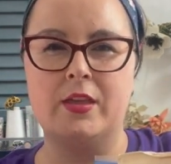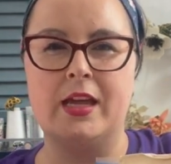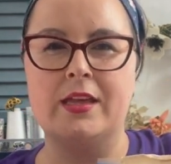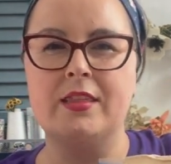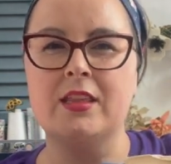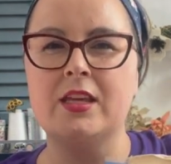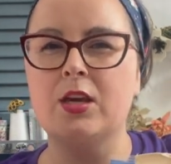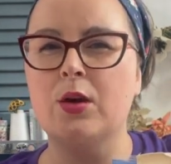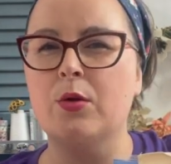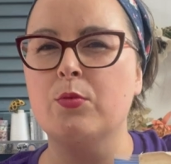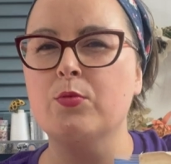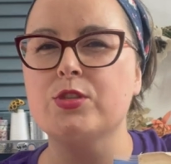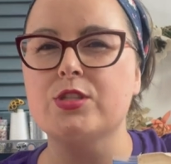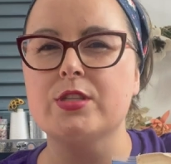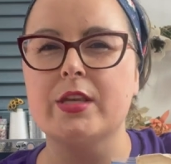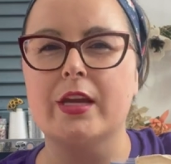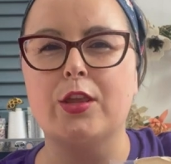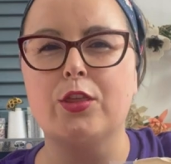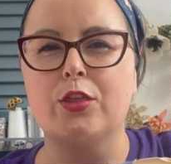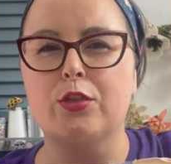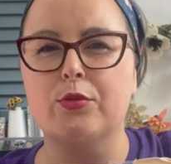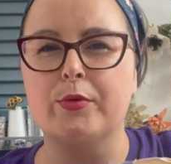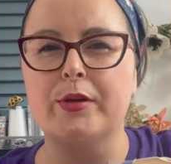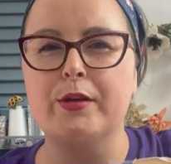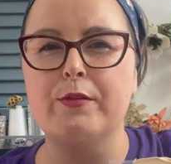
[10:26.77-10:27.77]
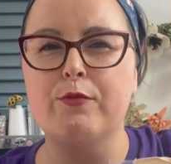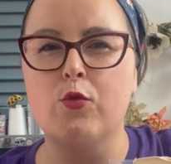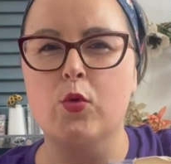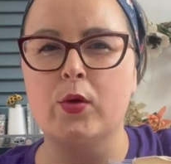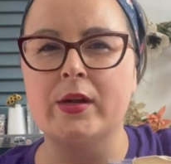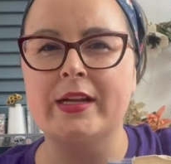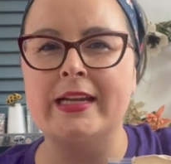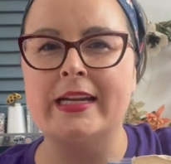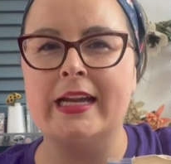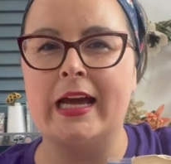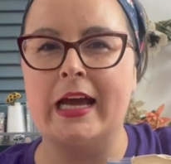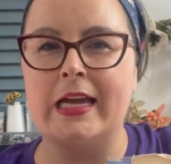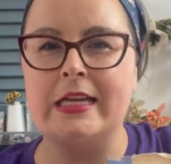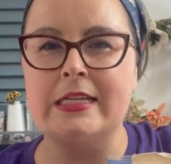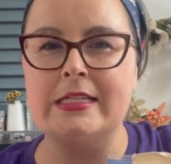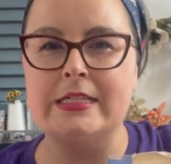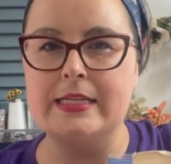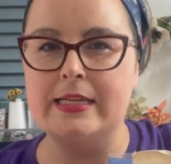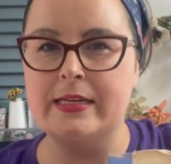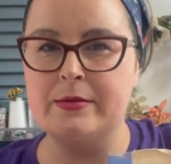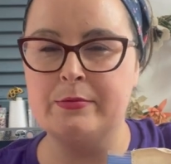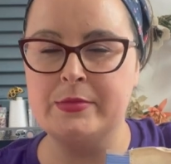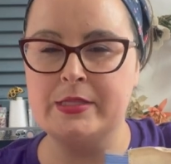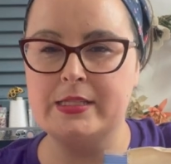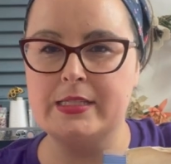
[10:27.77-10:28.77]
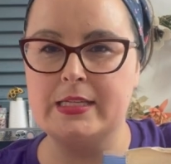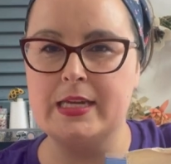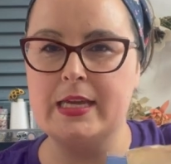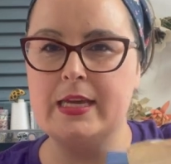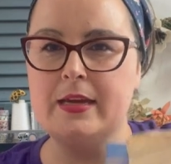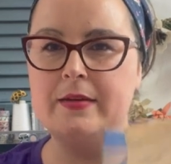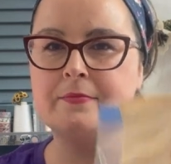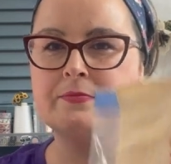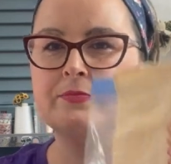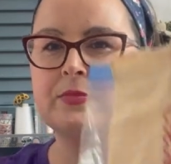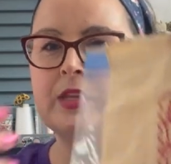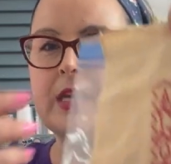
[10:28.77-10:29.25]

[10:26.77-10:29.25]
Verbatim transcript: I think it was like three forty-nine D M C.